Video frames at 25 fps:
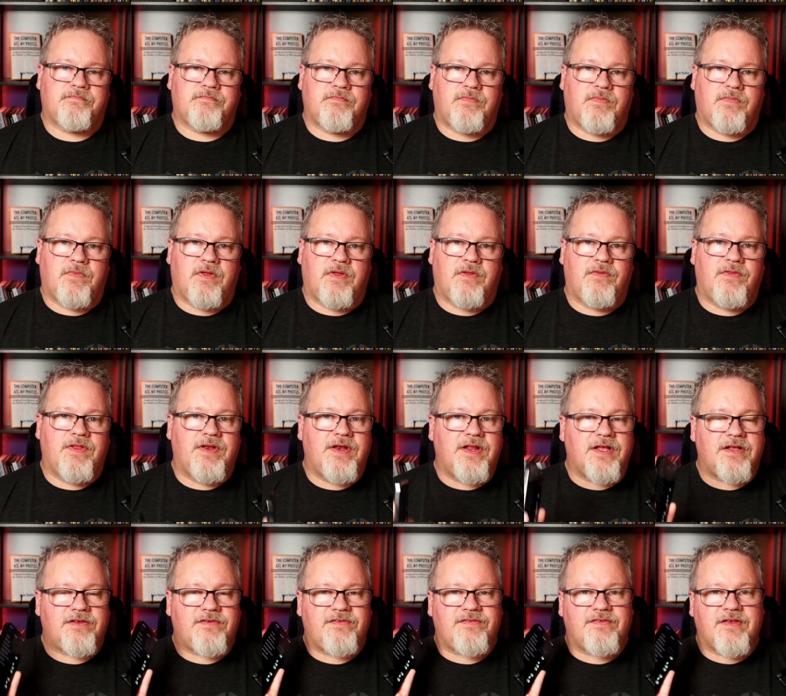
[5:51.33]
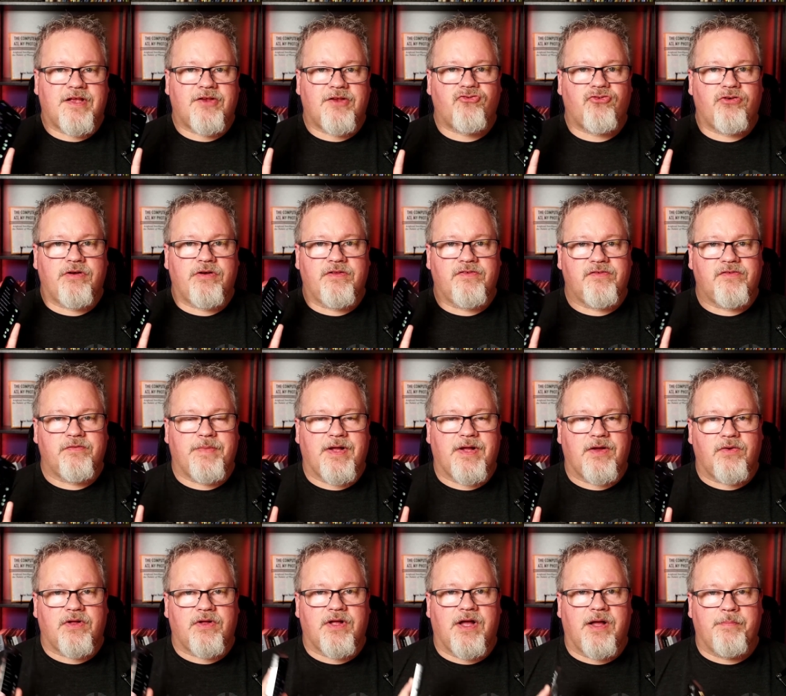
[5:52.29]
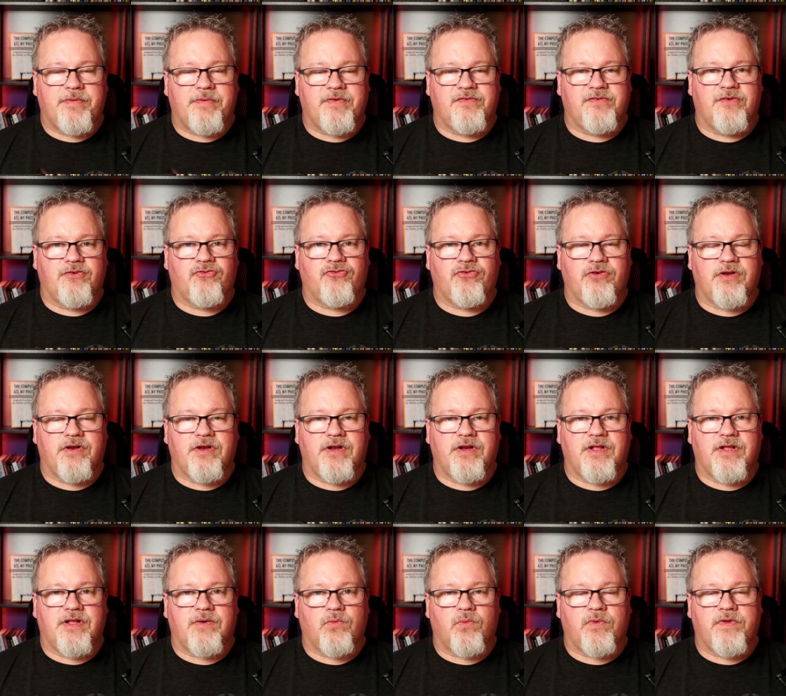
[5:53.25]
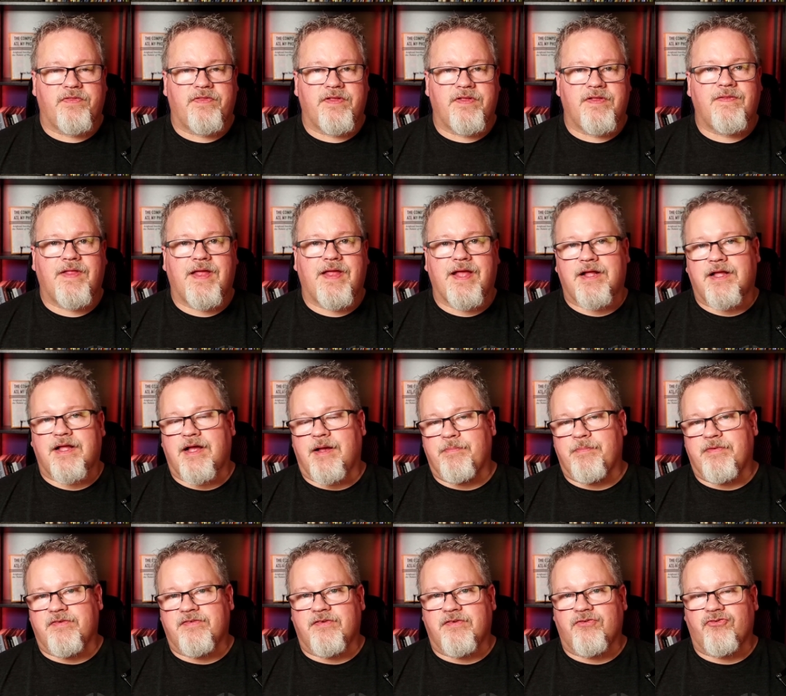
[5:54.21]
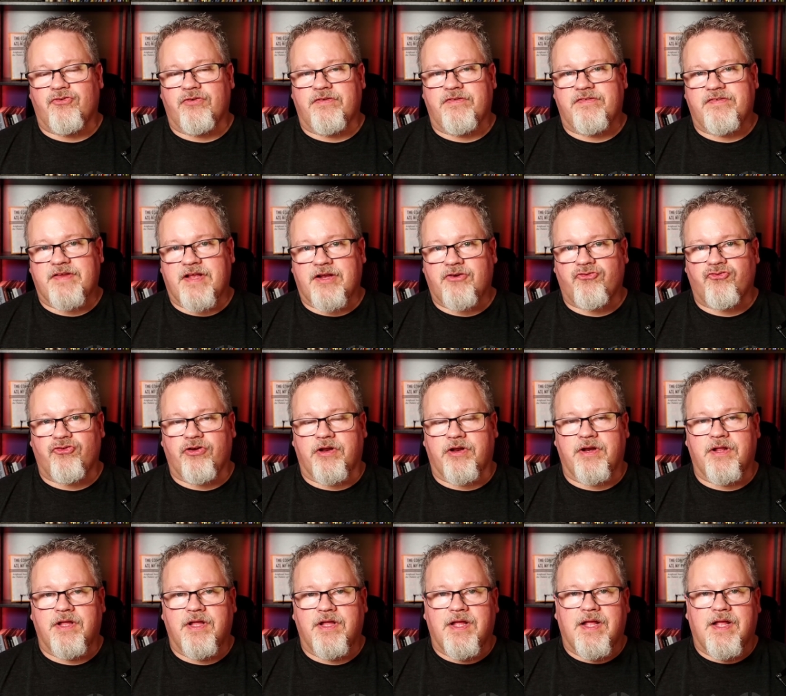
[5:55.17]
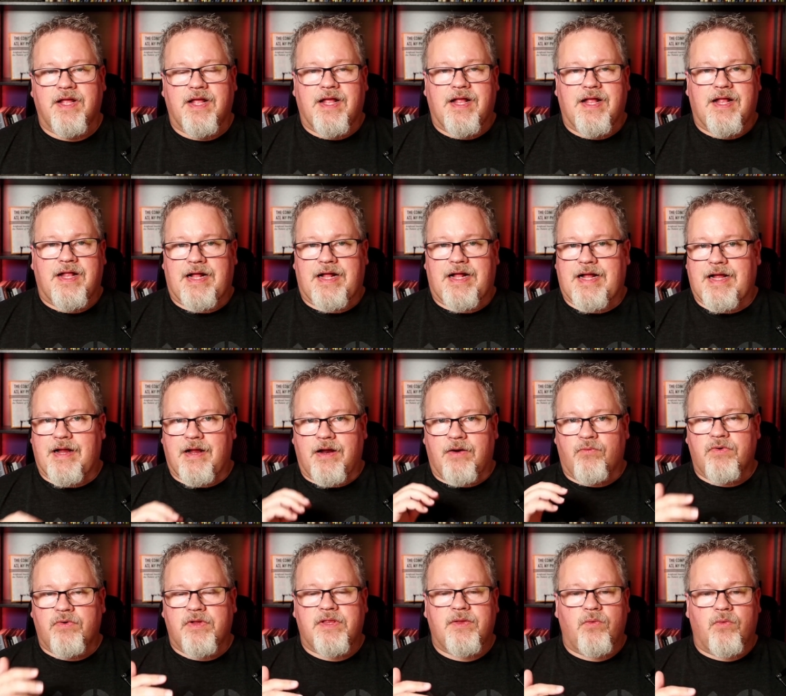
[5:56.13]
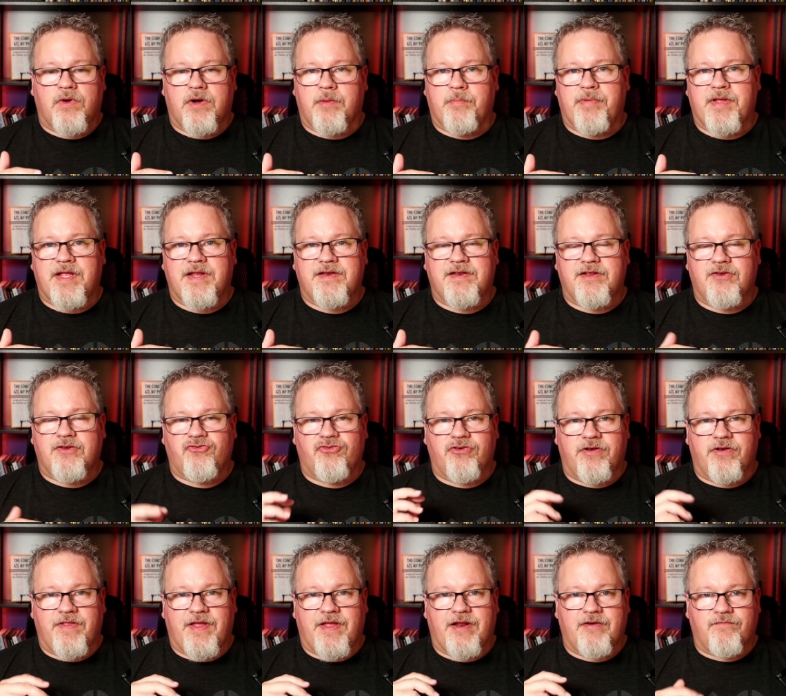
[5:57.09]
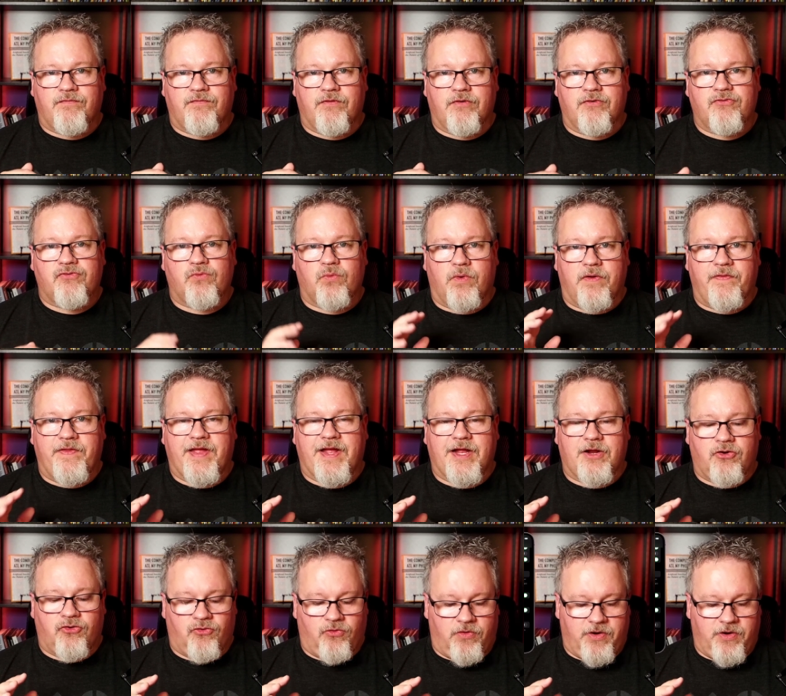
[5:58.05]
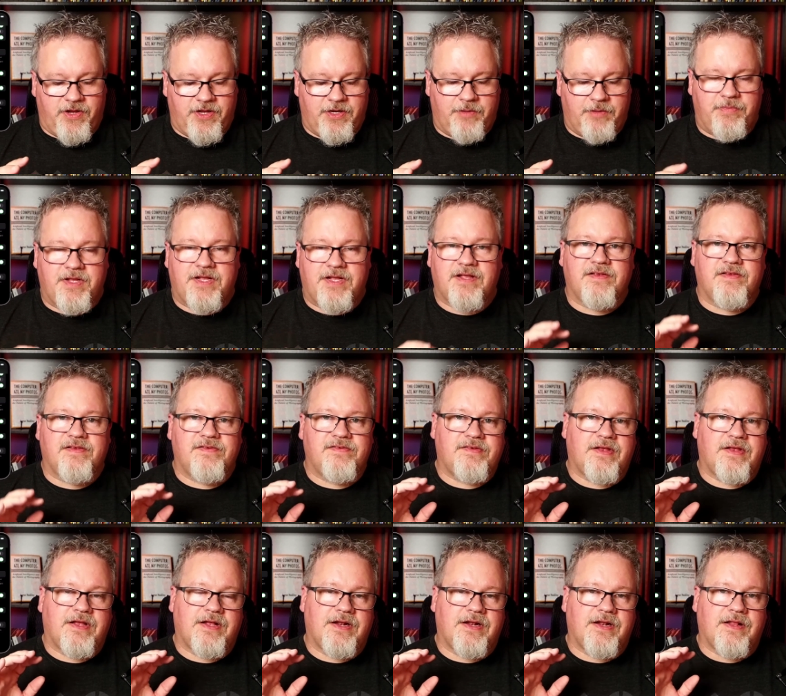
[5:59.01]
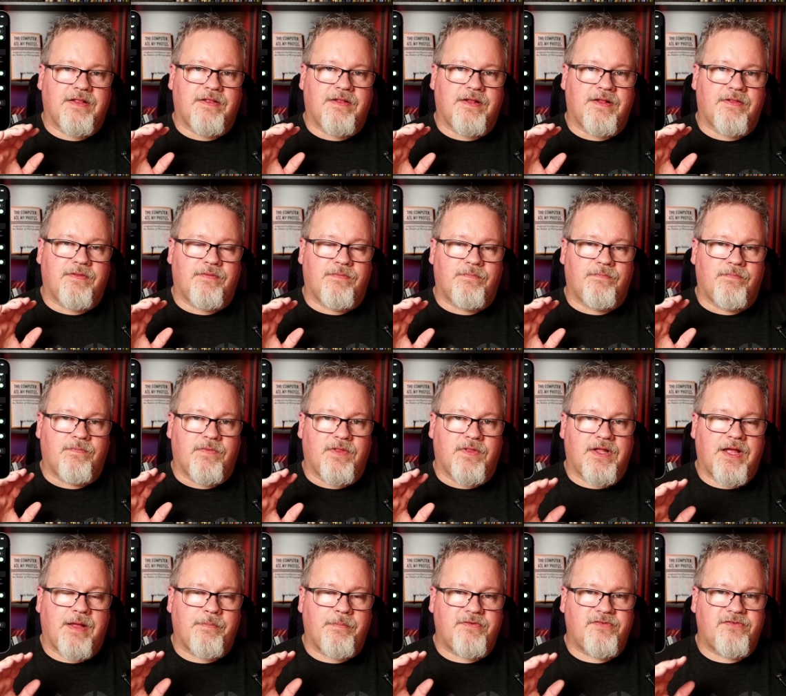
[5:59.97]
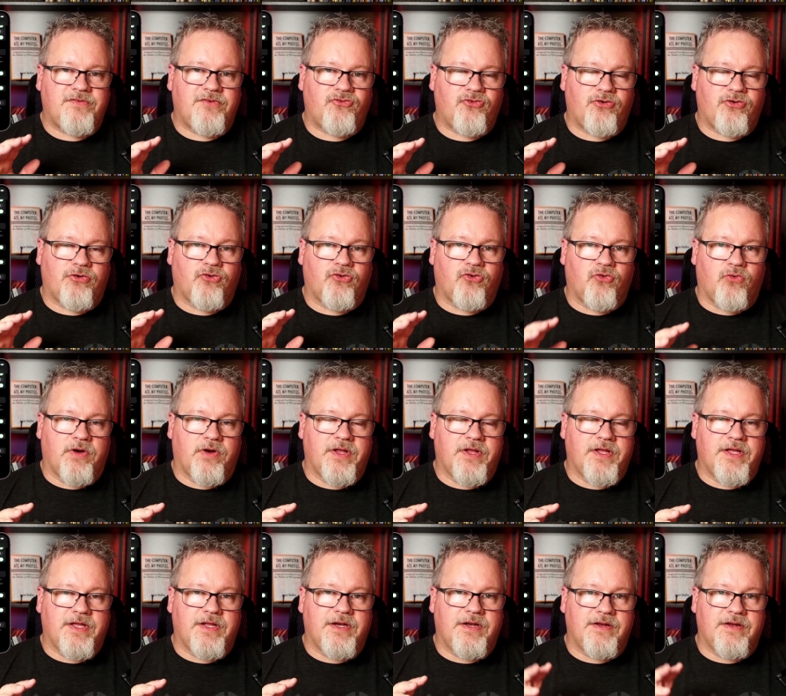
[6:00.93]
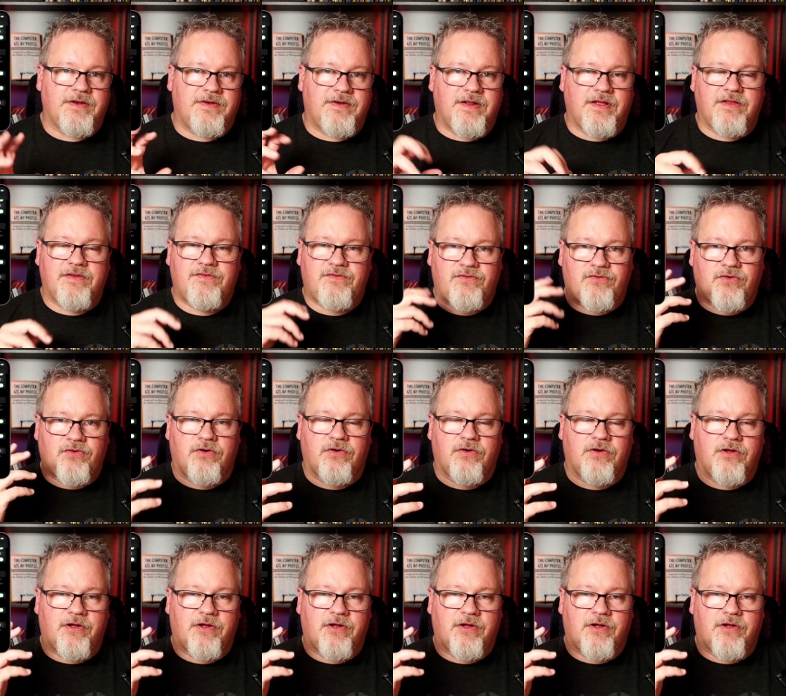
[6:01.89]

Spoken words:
The next section is about composition, and within that composition section, I really want to pay attention to that first one, that grid, because the composition grid does turn on